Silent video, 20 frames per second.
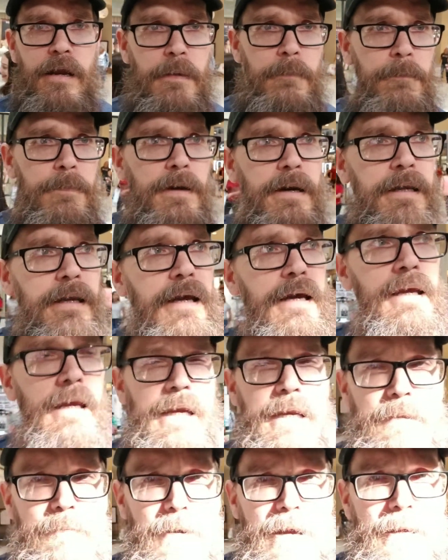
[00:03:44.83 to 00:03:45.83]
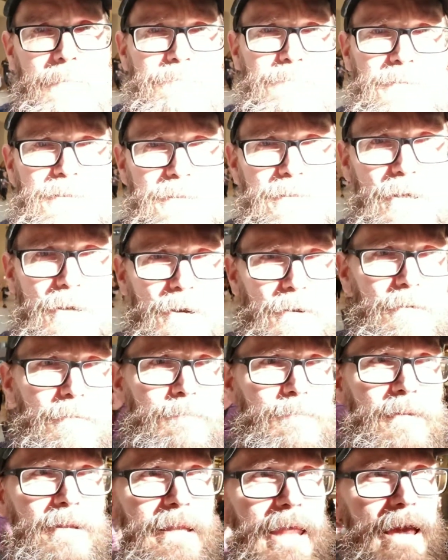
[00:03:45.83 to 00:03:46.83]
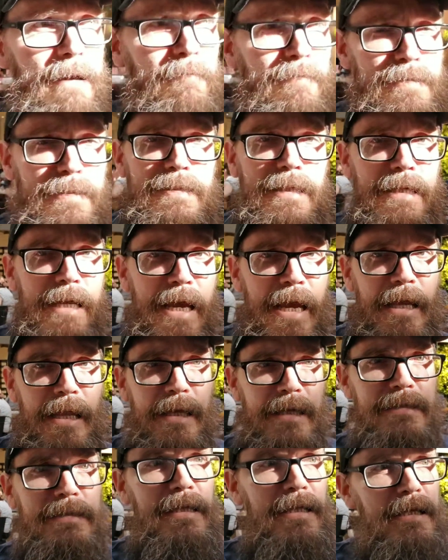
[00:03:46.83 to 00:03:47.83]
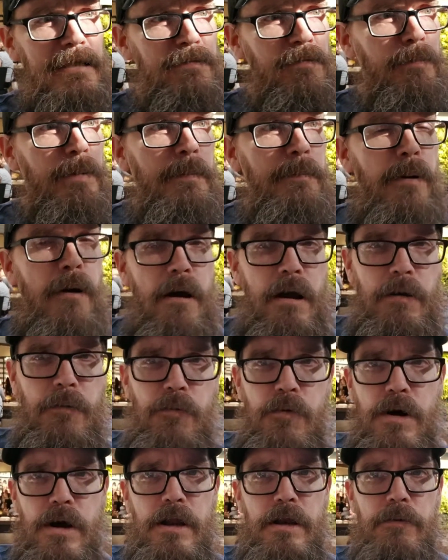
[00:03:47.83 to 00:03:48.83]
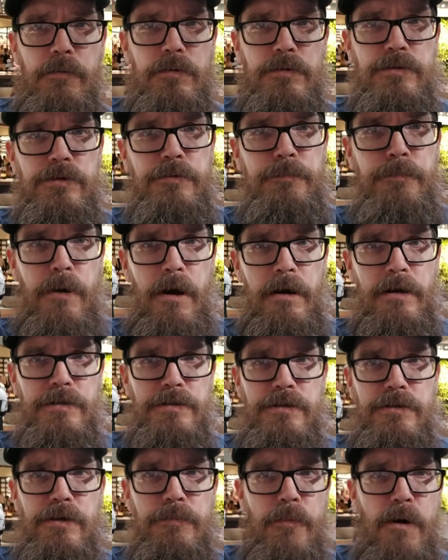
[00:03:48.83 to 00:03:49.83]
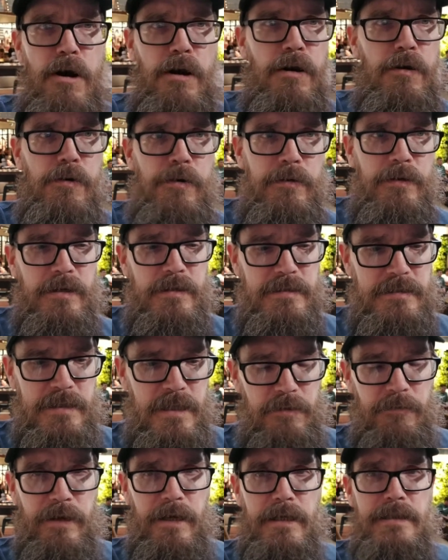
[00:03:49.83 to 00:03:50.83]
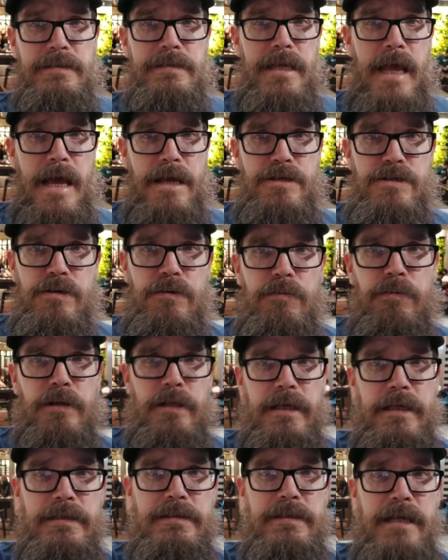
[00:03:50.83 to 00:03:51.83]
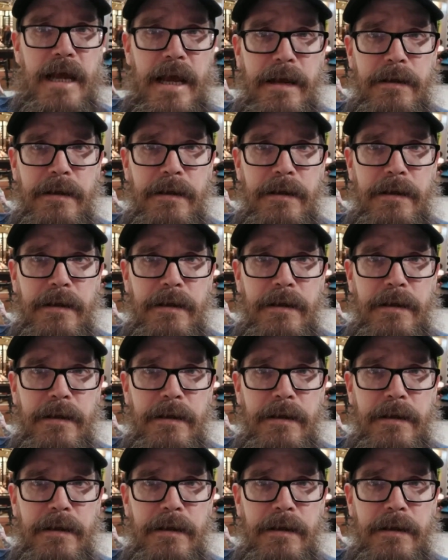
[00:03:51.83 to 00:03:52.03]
But anyway, so that was today. Like I said, this will be part 1, and we'll do part 2 tomorrow, considering it's National Release Day.